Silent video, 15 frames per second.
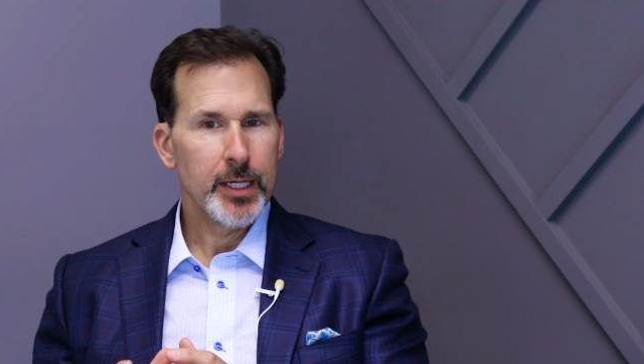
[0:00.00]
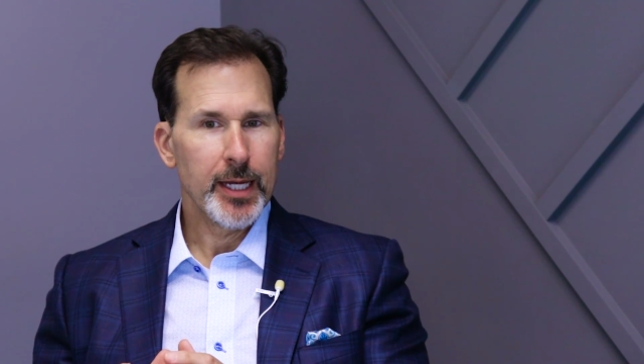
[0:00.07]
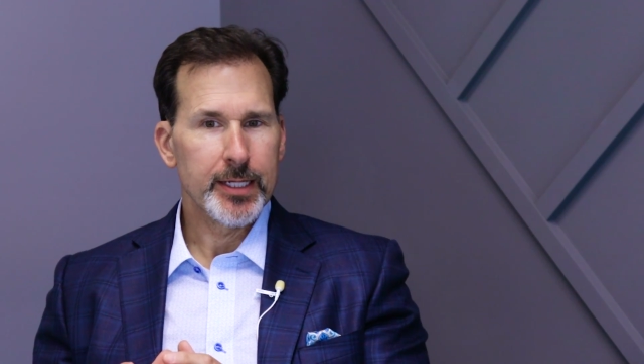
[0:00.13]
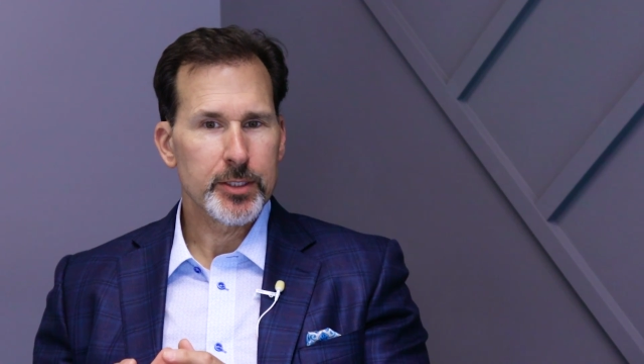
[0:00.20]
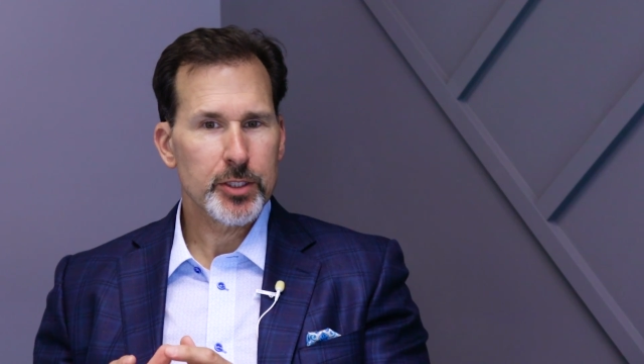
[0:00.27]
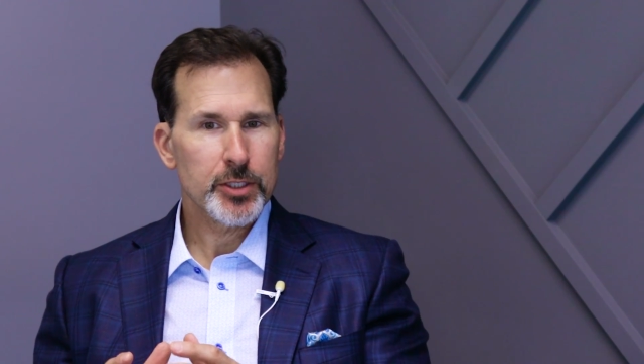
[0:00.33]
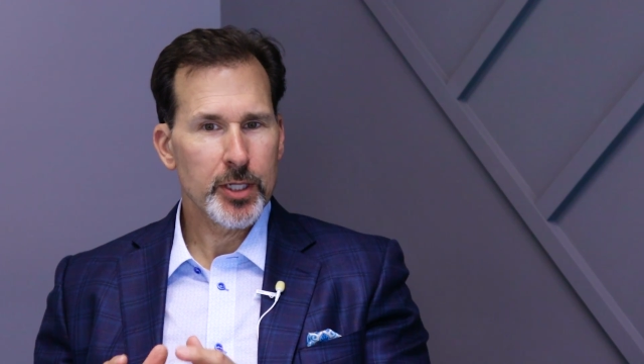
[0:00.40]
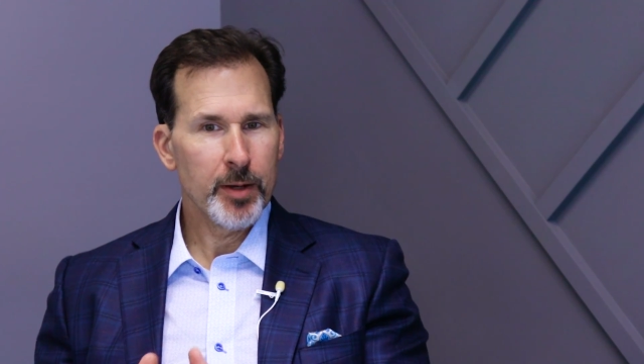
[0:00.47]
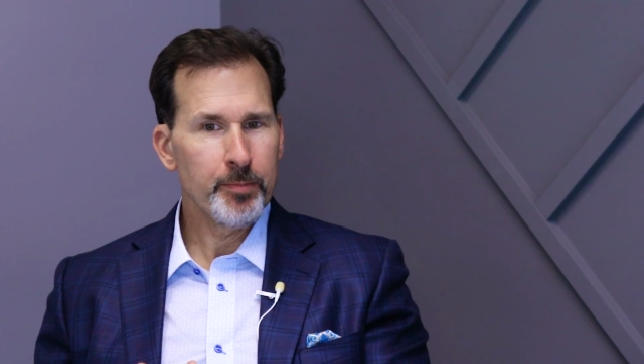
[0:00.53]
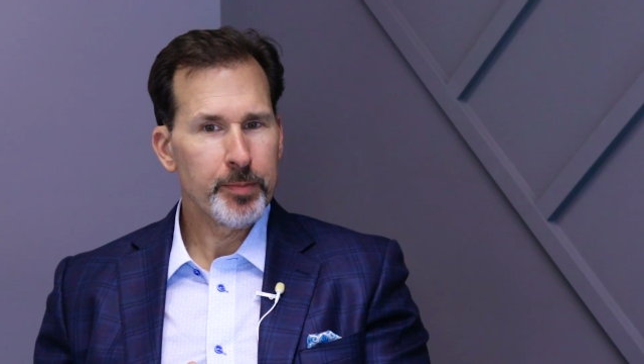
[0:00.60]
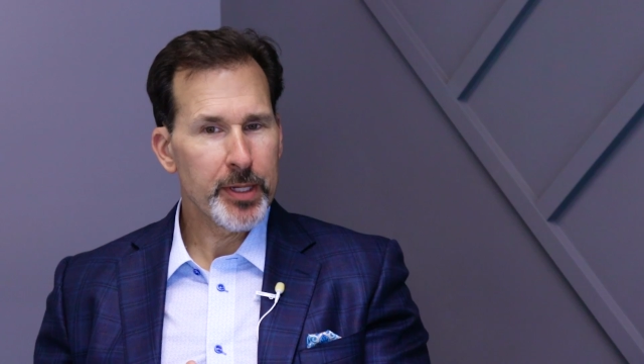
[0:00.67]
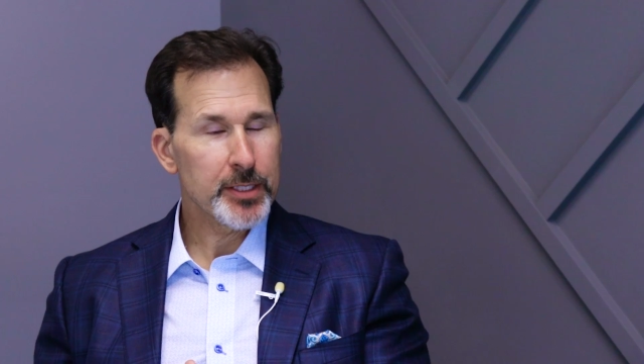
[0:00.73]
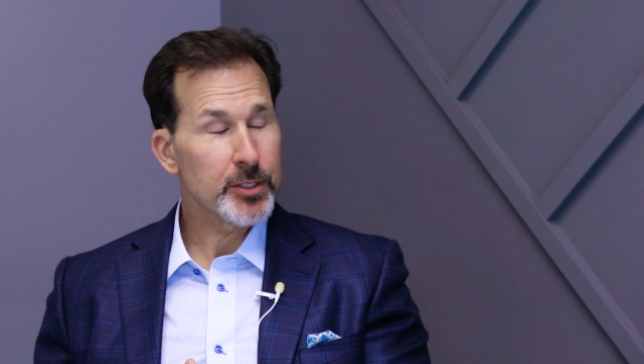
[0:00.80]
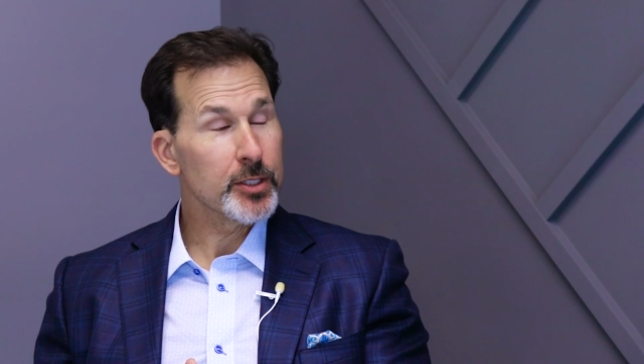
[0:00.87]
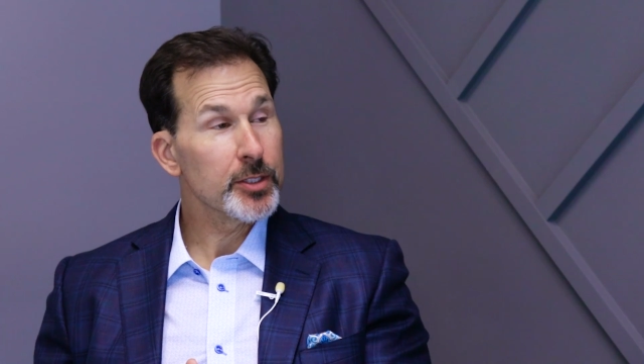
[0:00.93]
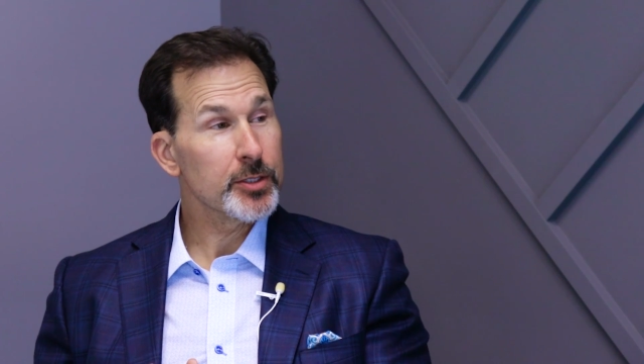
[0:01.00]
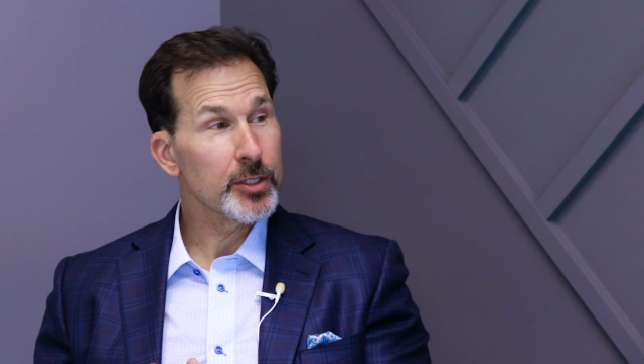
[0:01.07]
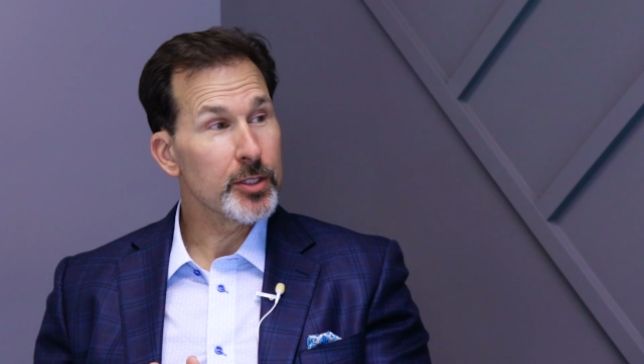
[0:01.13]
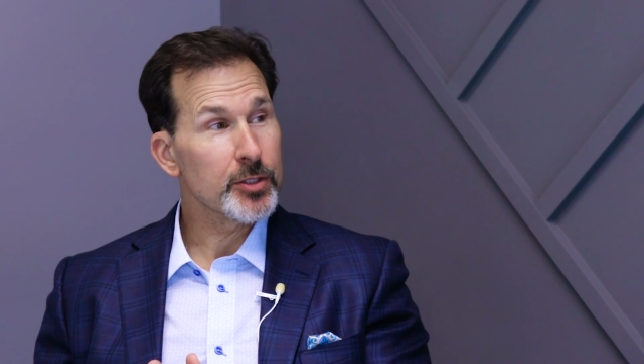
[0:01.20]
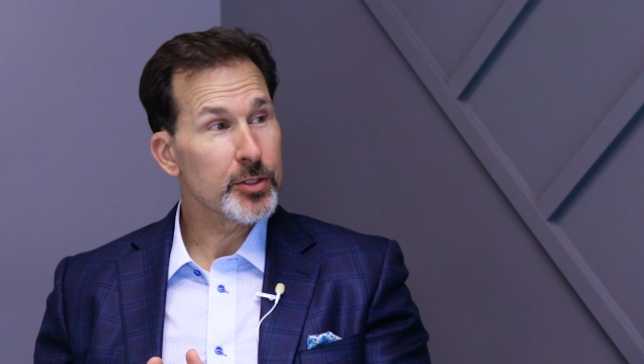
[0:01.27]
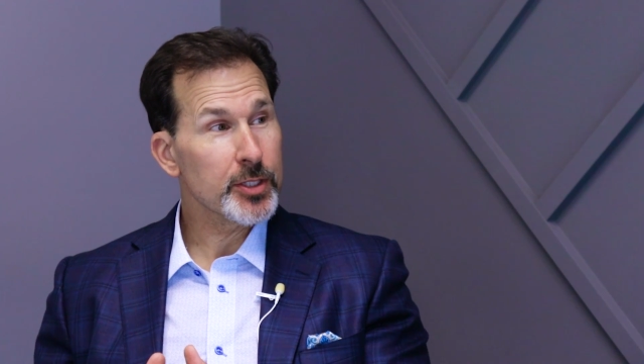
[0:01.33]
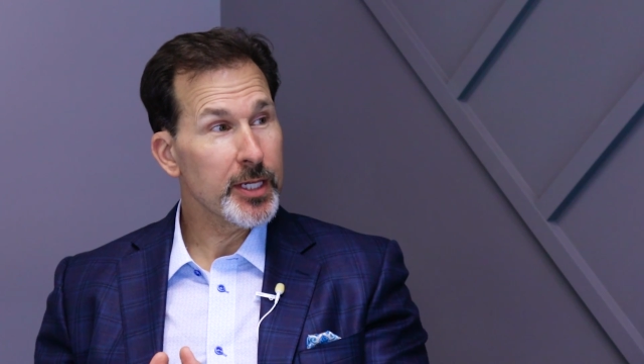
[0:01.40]
And some
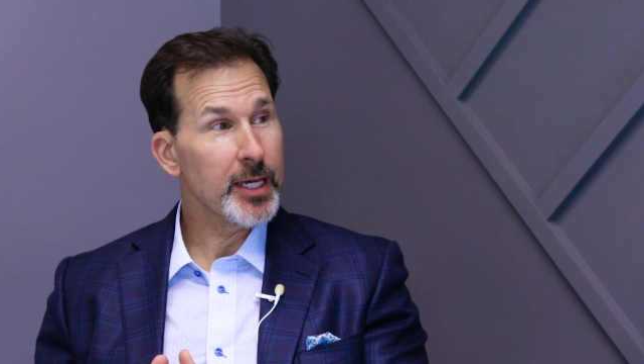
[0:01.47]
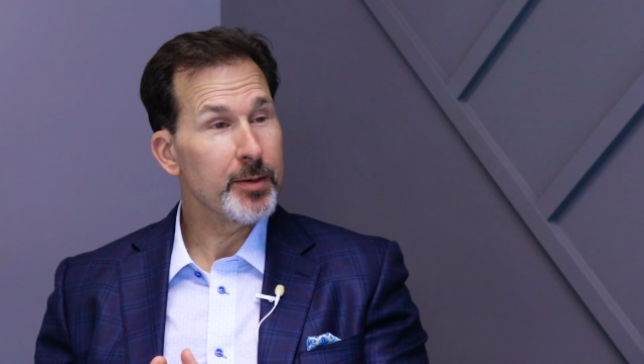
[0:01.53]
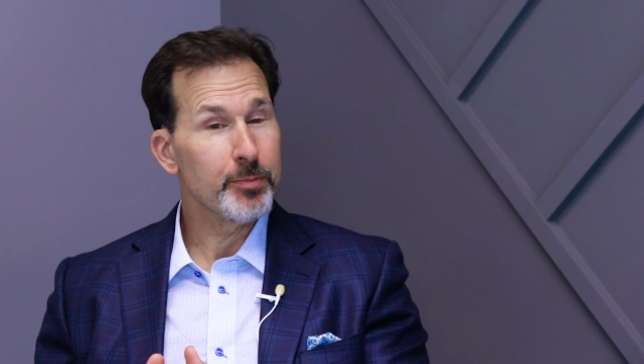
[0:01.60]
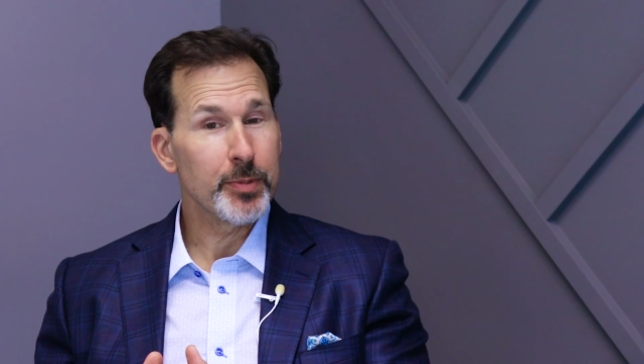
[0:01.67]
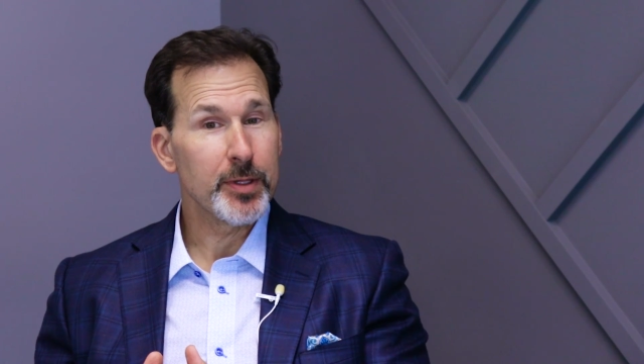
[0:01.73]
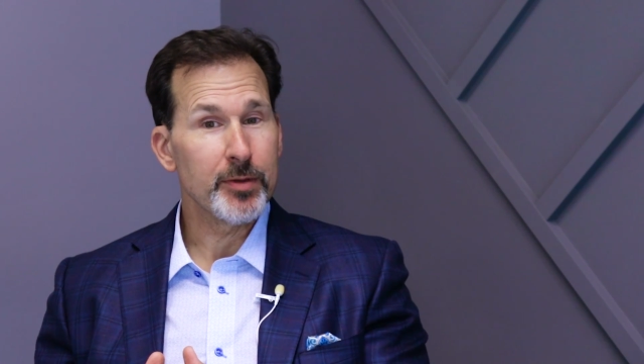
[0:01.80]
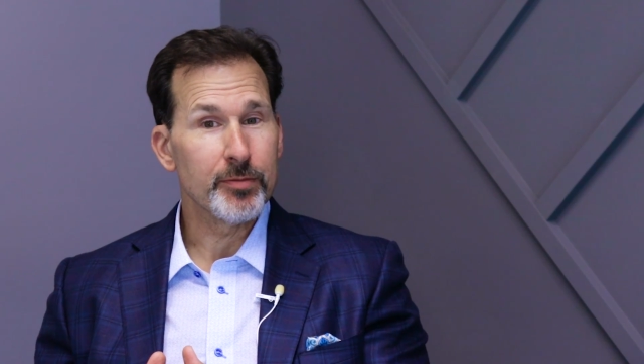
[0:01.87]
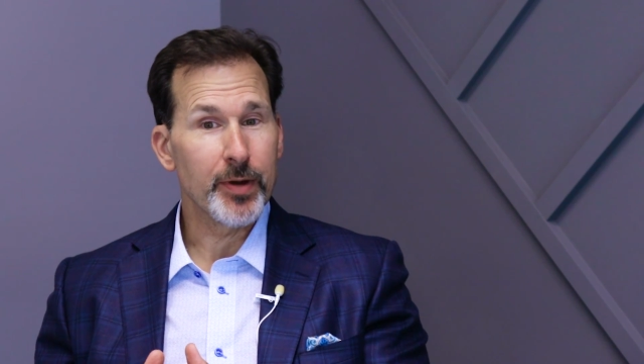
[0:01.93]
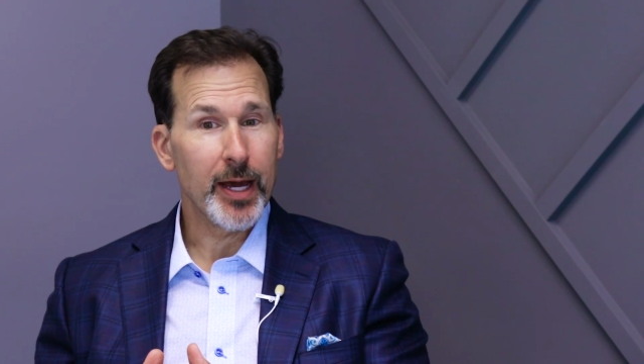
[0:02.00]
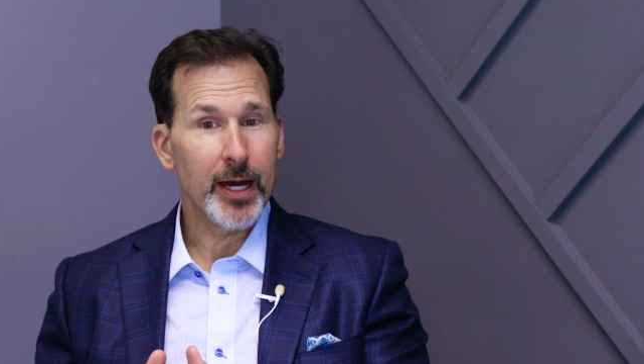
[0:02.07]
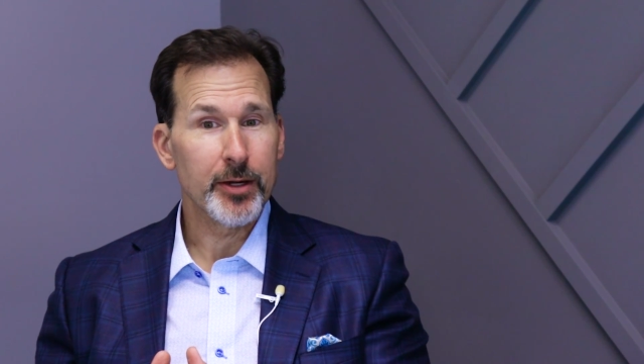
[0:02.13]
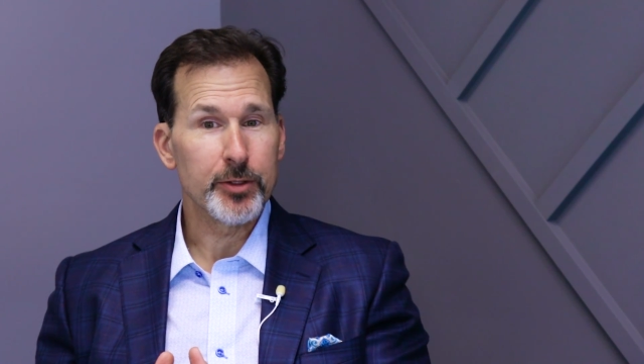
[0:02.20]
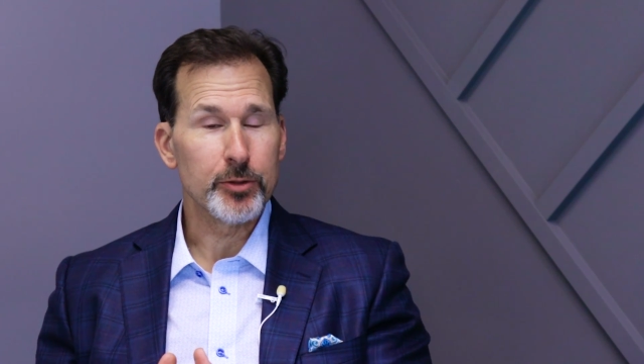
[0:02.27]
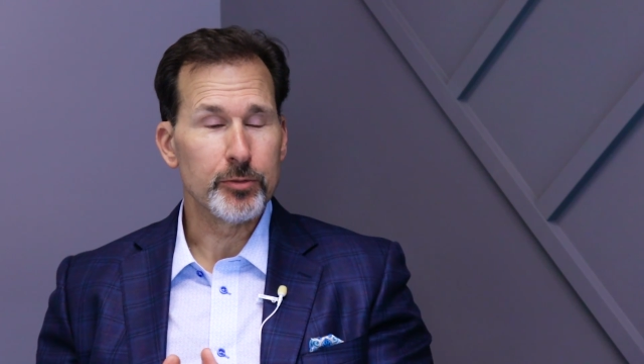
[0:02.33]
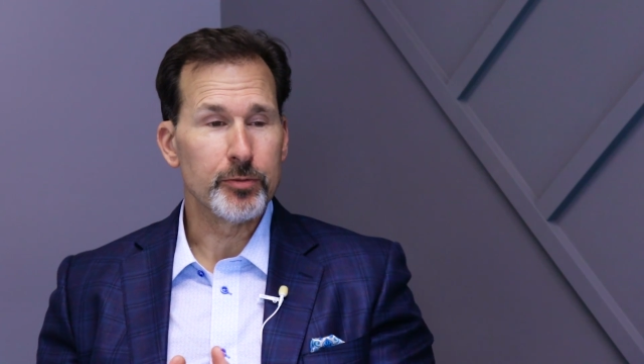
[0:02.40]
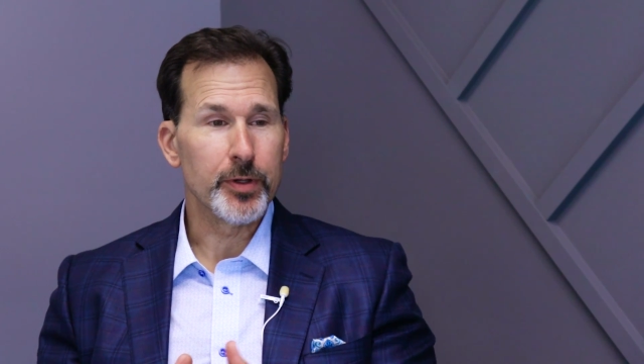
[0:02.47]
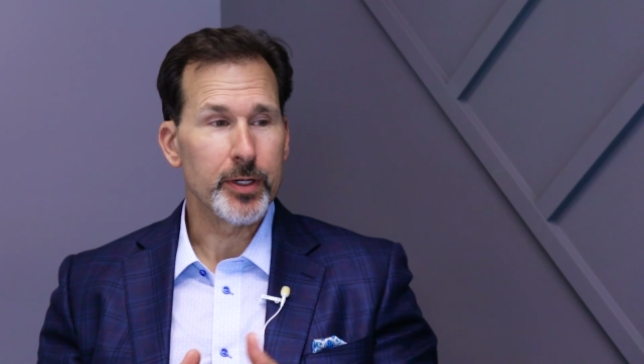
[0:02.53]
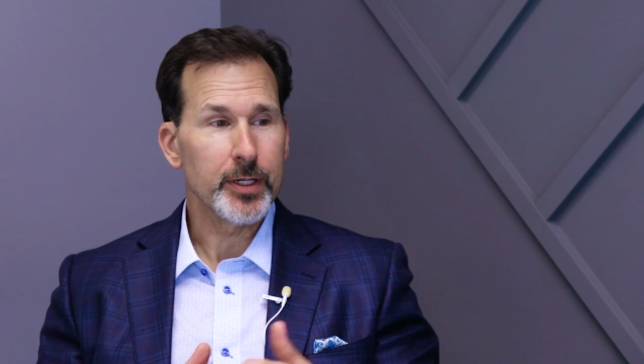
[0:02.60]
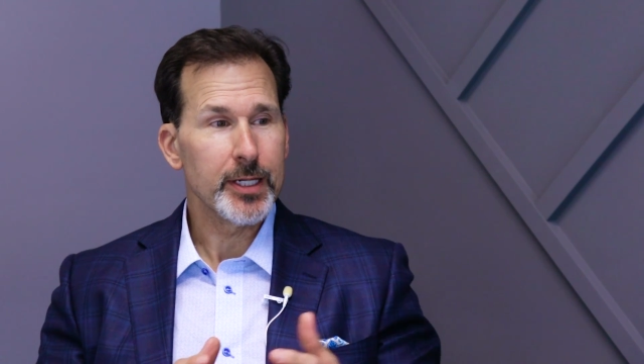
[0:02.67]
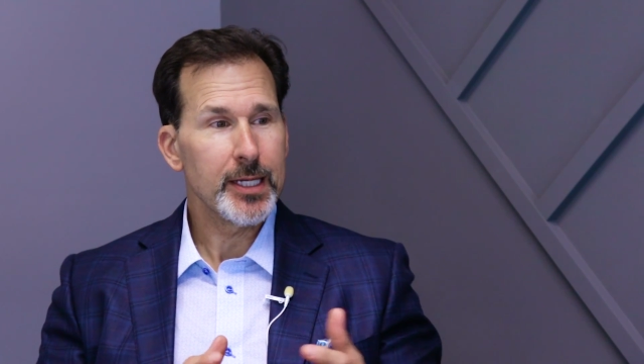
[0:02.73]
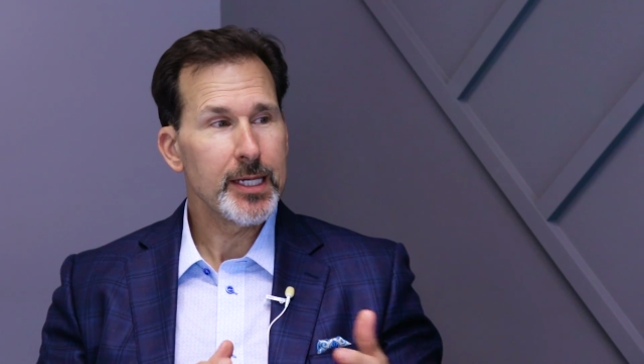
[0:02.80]
businesses can be valued very